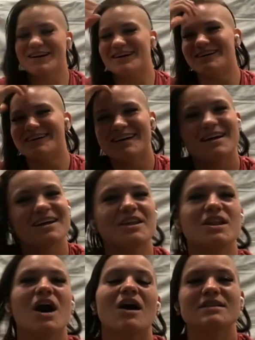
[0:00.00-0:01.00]
There we go.
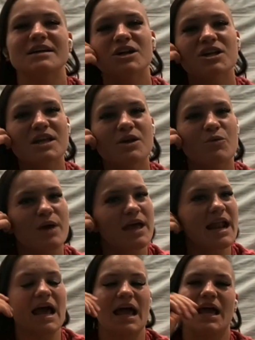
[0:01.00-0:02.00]
No, literally
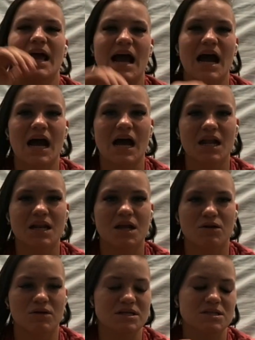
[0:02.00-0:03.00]
when I had
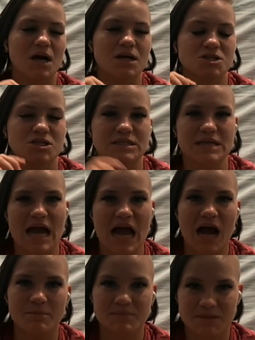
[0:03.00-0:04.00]
a wrist lock, she
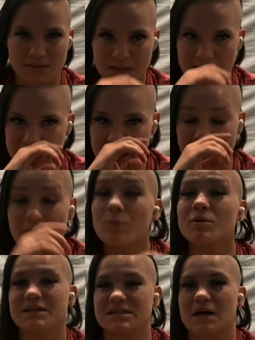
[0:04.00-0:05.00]
tapped and like
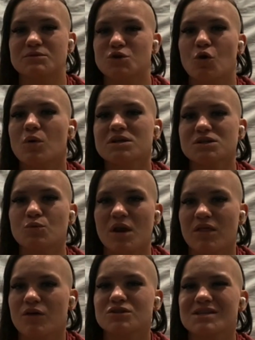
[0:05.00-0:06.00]
verbally tapped too. It wasn't
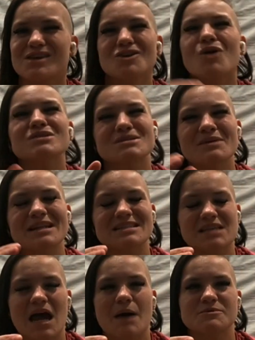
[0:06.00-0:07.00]
one of those like, when
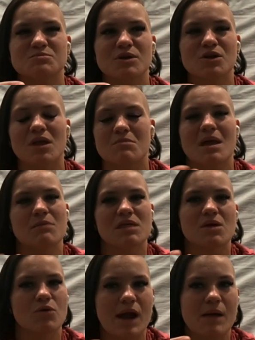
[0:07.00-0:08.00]
somebody taps, but you're like,
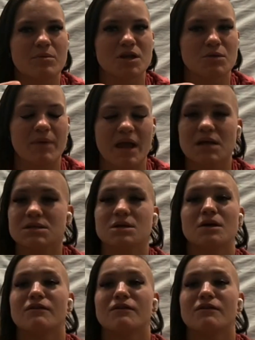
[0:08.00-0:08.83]
maybe they were grabbing your pants.